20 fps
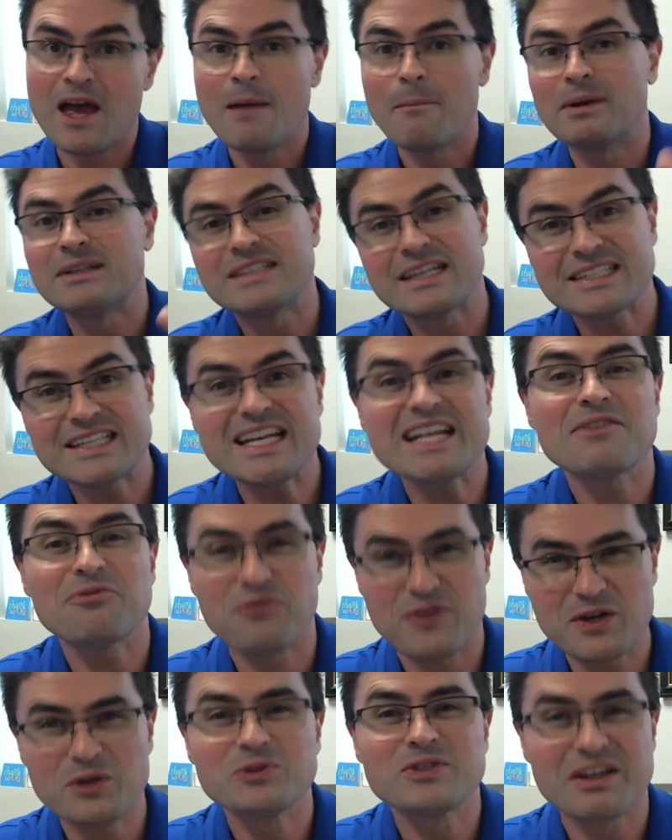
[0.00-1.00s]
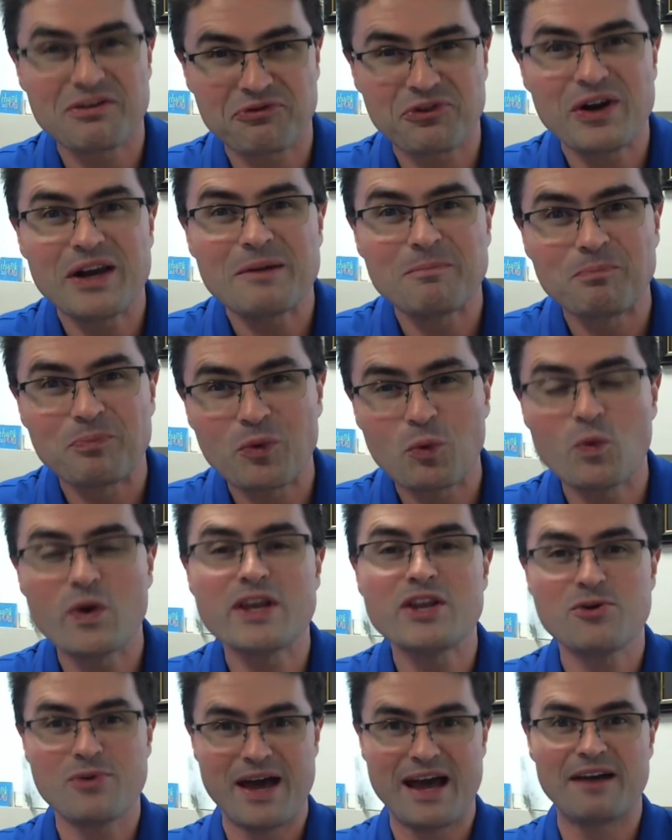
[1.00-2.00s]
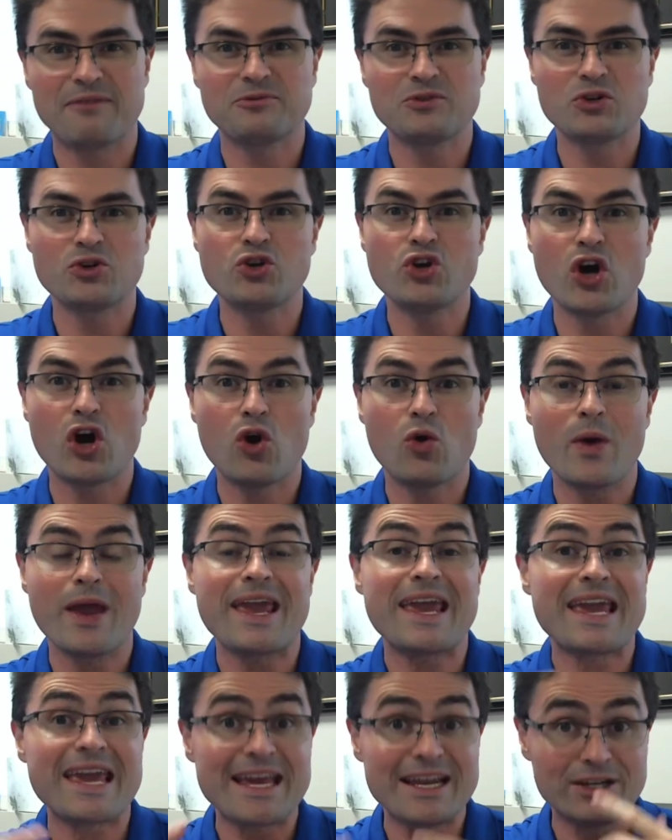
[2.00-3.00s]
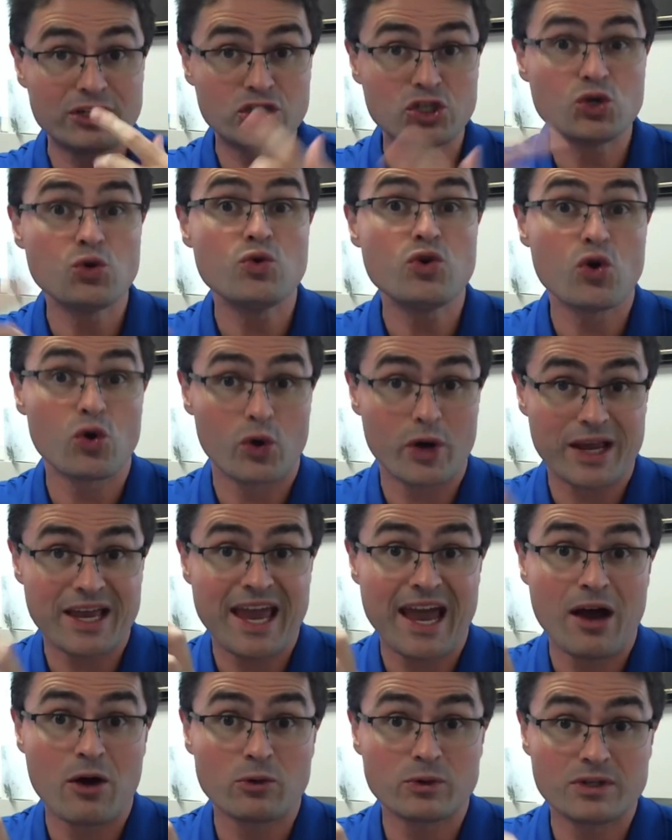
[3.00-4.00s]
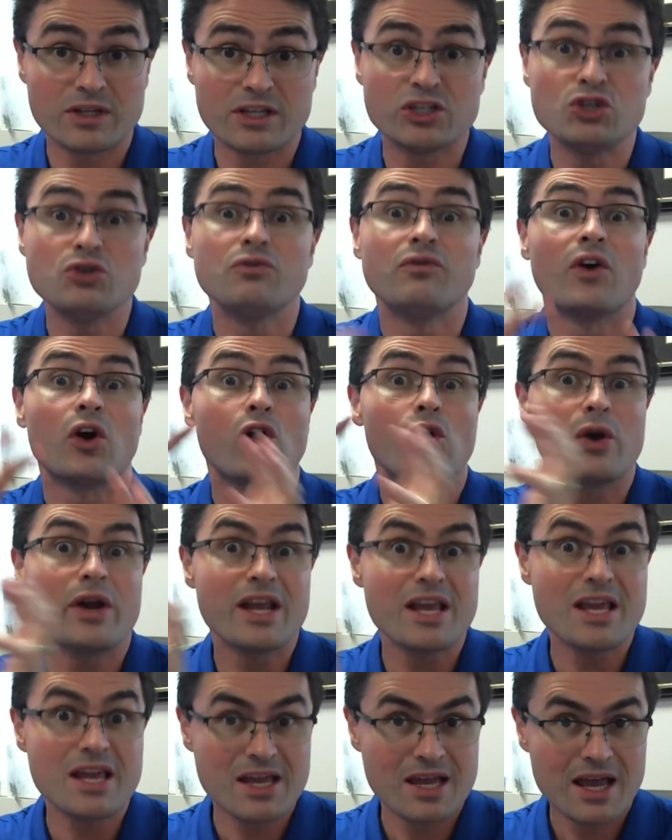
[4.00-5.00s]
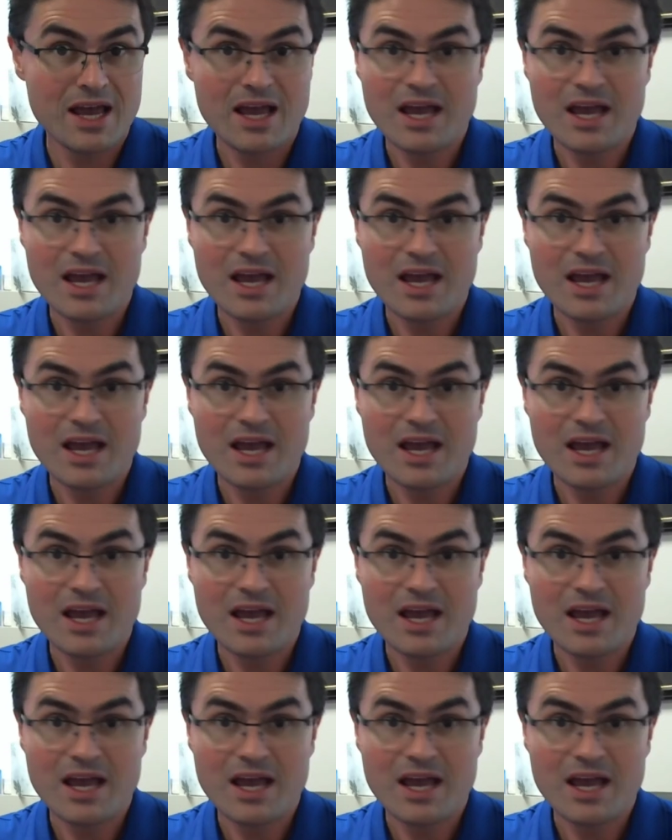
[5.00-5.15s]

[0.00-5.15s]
But doesn't it feel different when you have to go into your account that you've already,